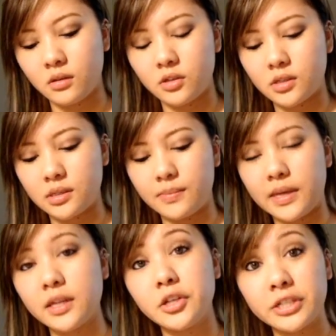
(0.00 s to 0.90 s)
just
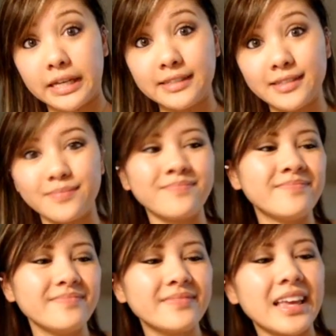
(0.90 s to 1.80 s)
make it look nice.
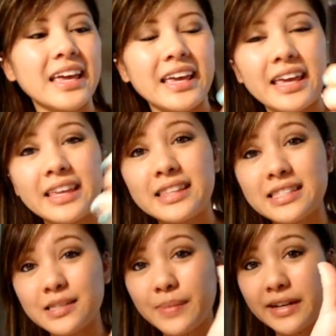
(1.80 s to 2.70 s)
And
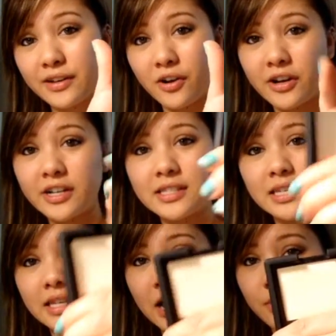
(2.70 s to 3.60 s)
this is by NARS
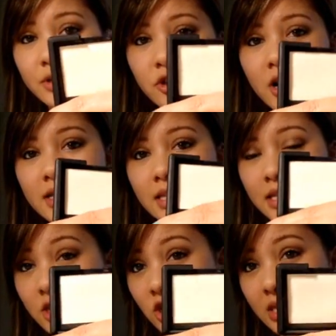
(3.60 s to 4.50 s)
in Albatross, and
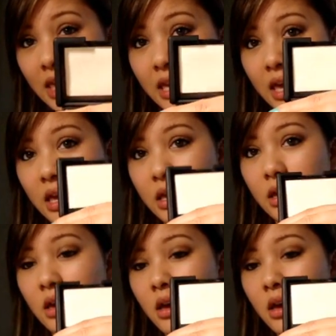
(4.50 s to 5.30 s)
it's just like a